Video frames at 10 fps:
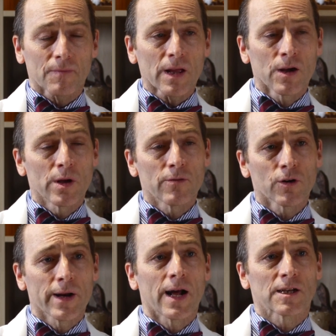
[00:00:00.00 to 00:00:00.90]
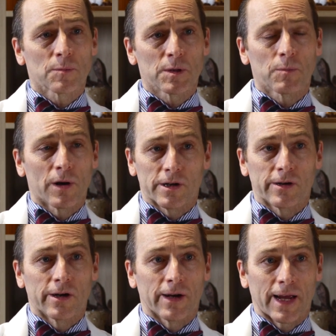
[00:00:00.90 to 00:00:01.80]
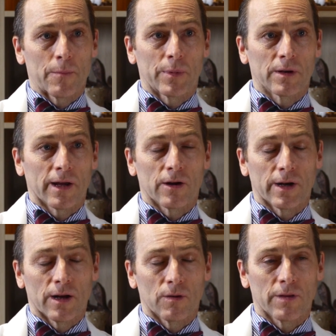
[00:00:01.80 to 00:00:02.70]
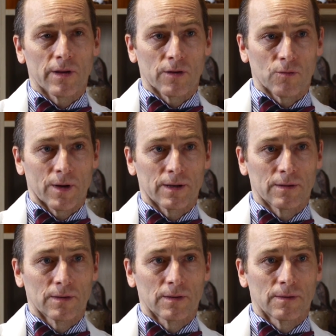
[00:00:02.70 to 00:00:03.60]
And we have a great hospice partner here at Capital Caring Health as well.